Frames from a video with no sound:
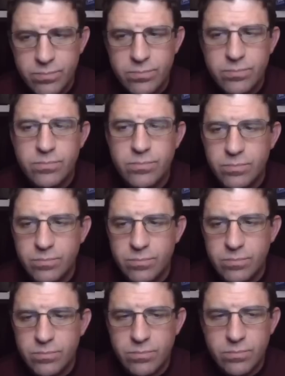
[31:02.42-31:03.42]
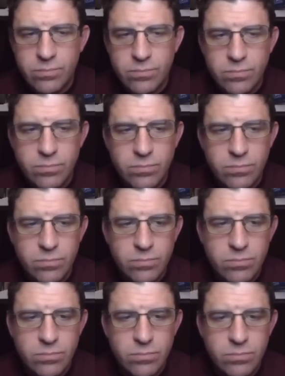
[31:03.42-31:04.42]

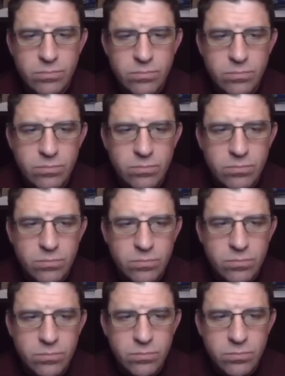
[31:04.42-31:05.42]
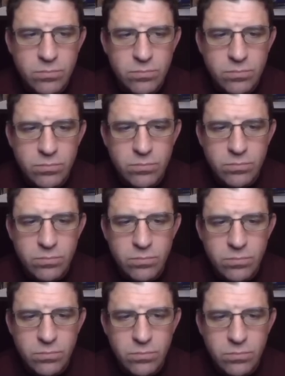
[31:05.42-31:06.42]

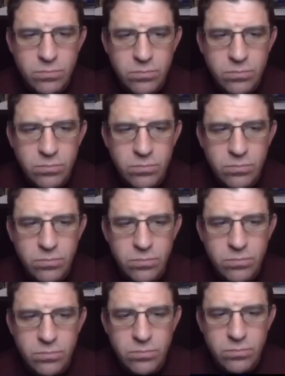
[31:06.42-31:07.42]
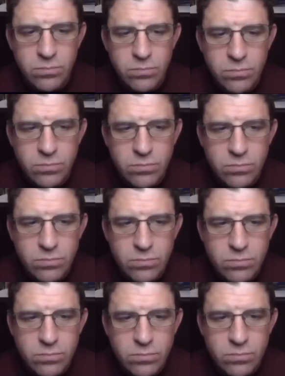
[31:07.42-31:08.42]

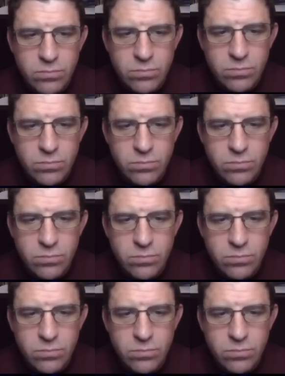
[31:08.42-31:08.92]
This person isn't speaking.